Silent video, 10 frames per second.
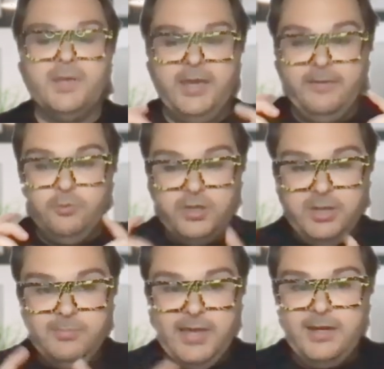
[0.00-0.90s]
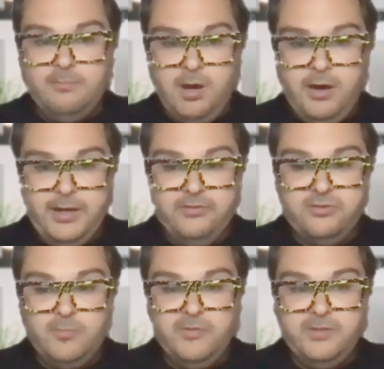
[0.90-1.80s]
If you keep that in mind,
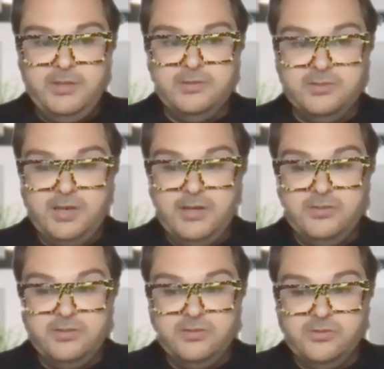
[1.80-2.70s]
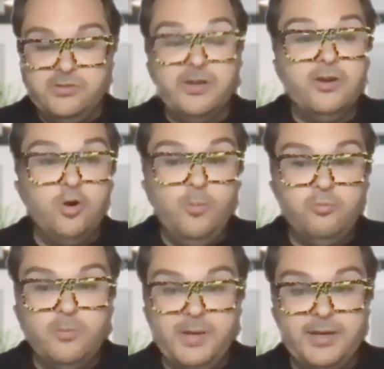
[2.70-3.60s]
some of these assigning decisions I hope
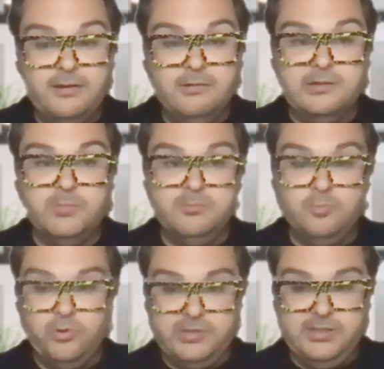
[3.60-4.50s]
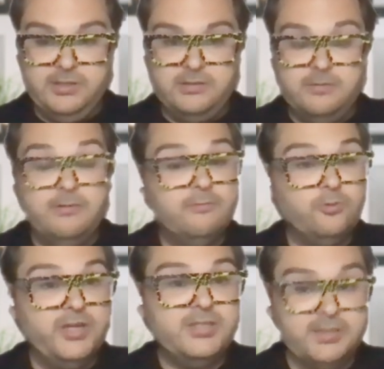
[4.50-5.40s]
will make a little bit more sense.
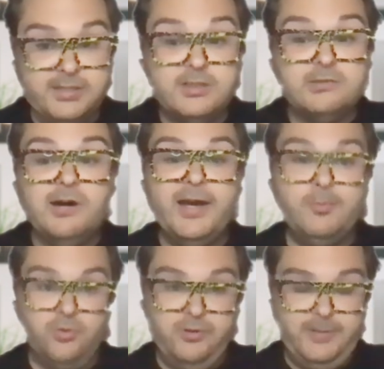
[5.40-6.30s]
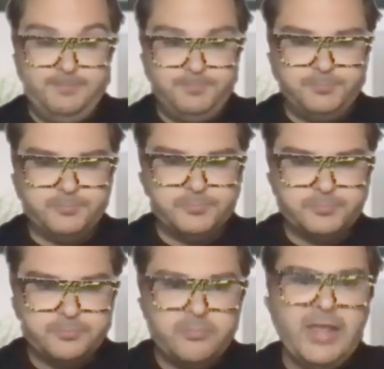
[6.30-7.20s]
For instance, the library.
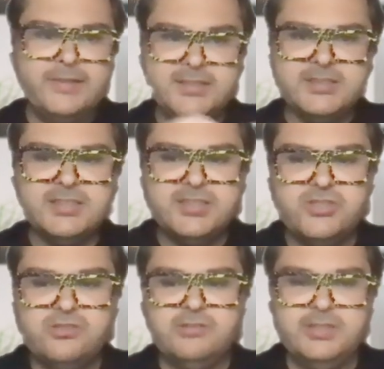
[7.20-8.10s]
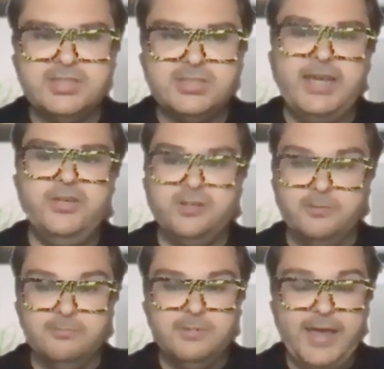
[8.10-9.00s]
This is essentially a
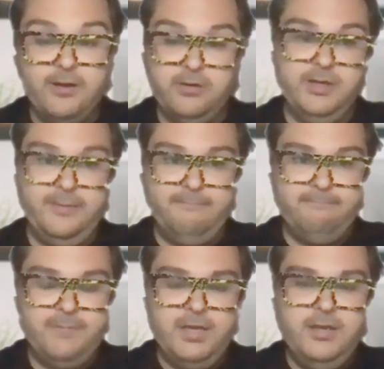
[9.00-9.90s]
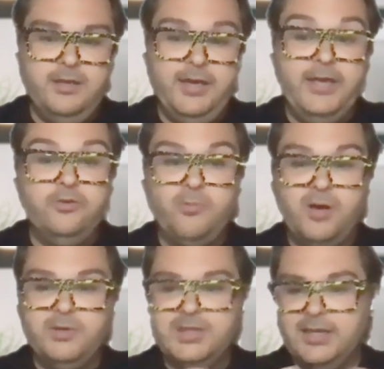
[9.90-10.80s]
staging area. And you're
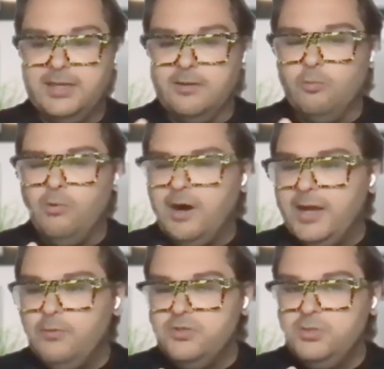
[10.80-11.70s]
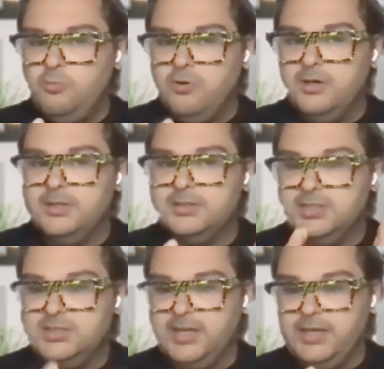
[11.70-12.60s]
probably thinking, why would you want to
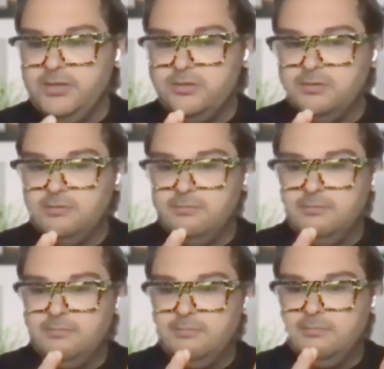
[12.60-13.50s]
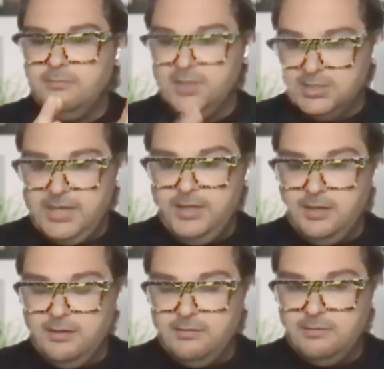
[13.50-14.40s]
stage the data?